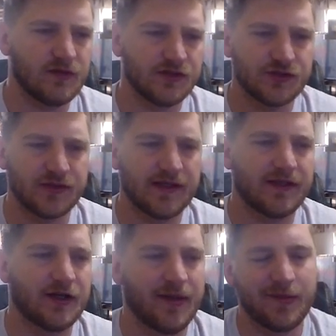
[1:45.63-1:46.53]
so get
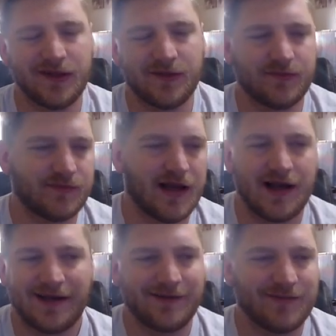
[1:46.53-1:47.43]
there maybe
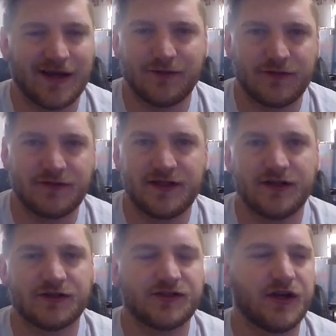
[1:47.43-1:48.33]
9, 9.15
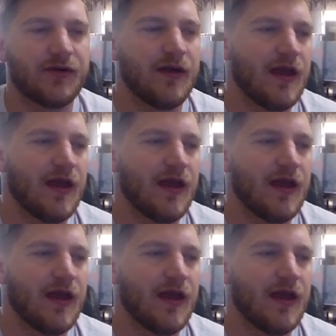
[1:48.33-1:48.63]
or so.